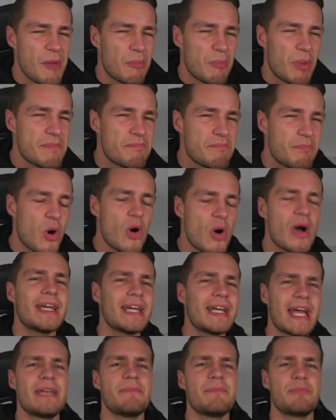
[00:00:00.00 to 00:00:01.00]
by
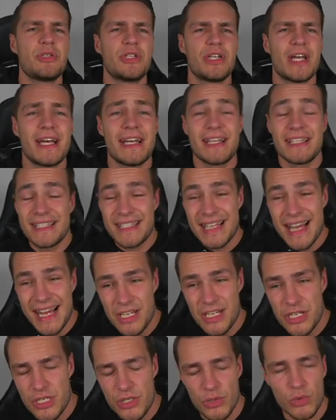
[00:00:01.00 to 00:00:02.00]
buying ape shares
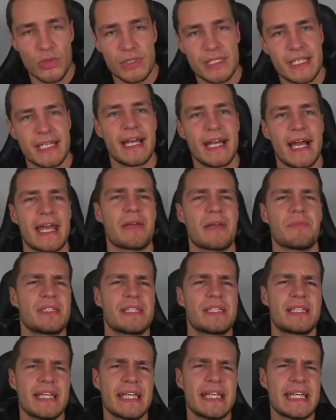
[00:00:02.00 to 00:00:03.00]
and shorting
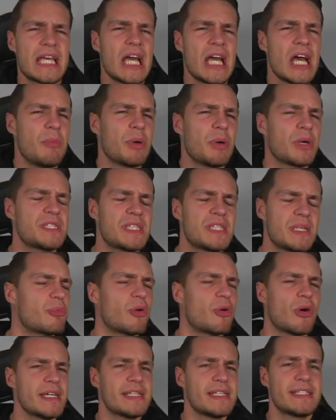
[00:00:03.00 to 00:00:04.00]
AMC because the
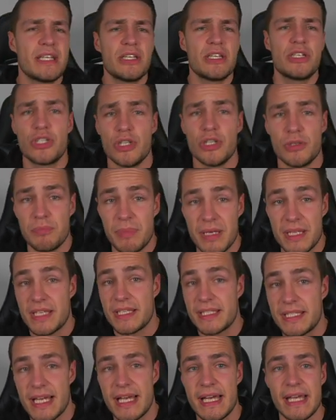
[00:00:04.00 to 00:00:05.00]
prices should be the
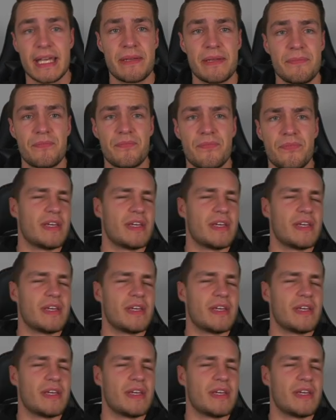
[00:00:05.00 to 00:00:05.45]
same.